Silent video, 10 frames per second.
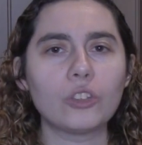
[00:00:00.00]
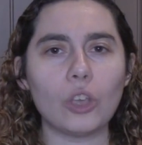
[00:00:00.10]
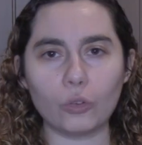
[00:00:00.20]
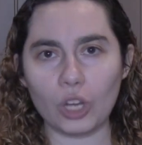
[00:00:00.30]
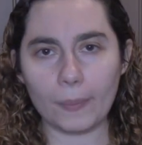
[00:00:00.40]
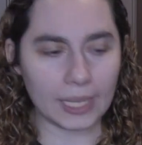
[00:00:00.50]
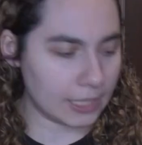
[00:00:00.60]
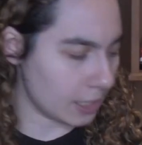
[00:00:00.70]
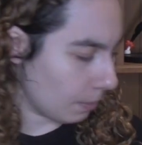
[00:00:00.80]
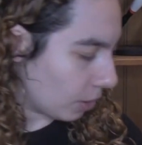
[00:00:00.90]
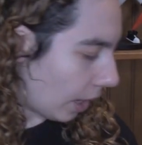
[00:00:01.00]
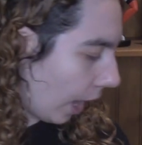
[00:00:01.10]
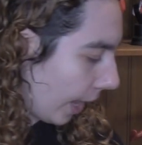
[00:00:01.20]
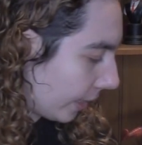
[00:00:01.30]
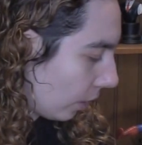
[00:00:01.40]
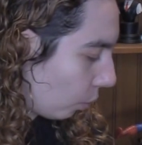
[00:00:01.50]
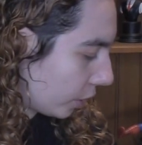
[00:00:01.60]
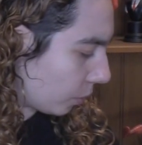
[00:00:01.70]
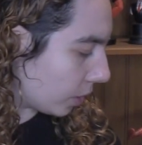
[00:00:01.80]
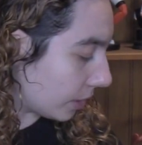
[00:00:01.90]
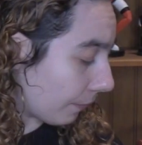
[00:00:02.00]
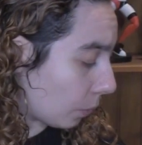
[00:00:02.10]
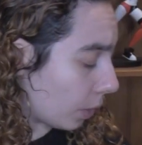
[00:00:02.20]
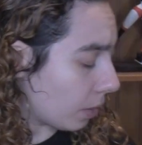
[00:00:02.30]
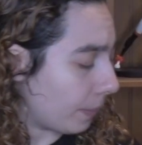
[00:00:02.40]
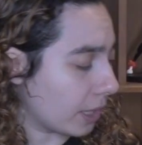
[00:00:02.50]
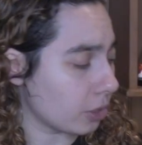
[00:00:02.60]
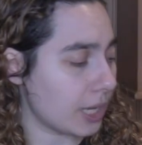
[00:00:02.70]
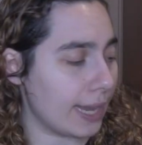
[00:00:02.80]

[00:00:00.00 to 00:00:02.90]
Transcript: So jumping into number 9, which was definitely one of the bigger